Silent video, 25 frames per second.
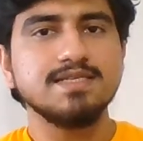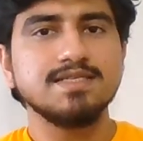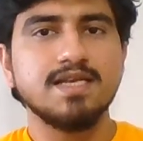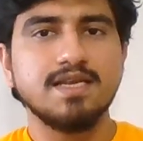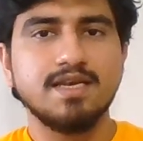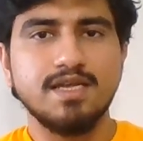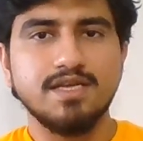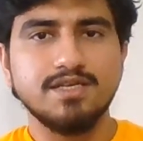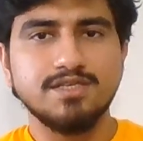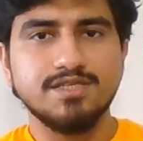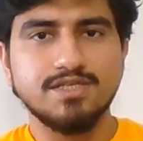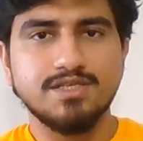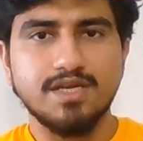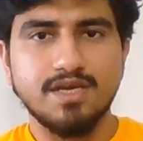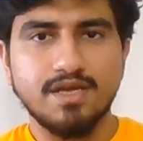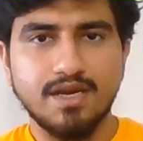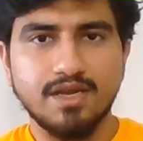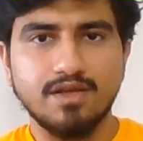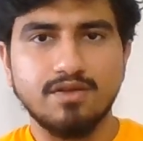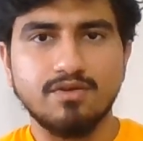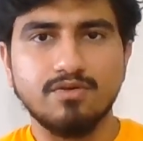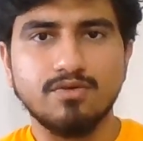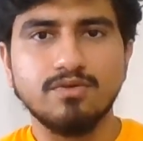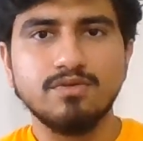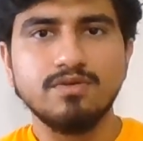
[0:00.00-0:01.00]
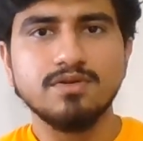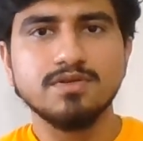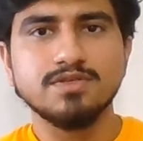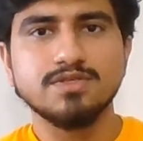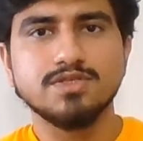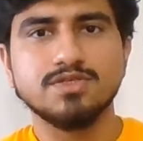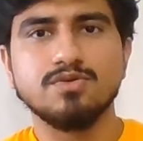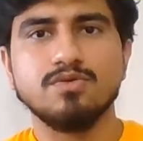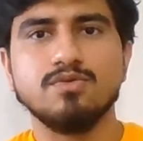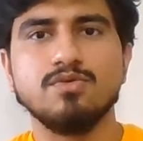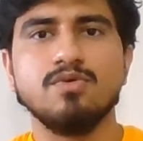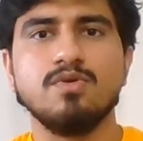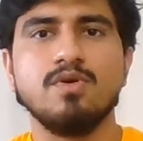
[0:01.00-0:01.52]
an engineering role,
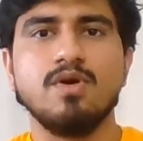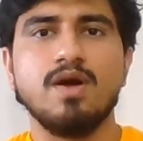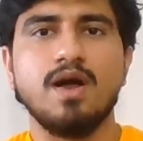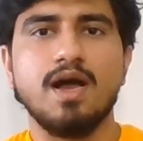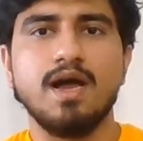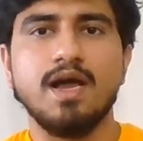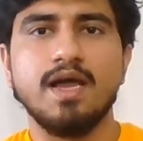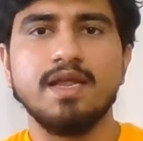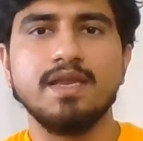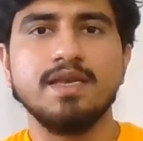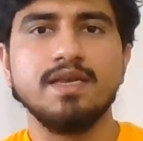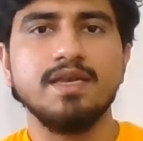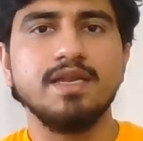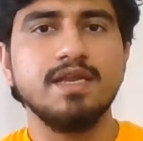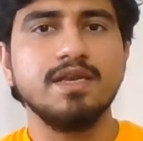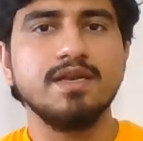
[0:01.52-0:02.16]
so I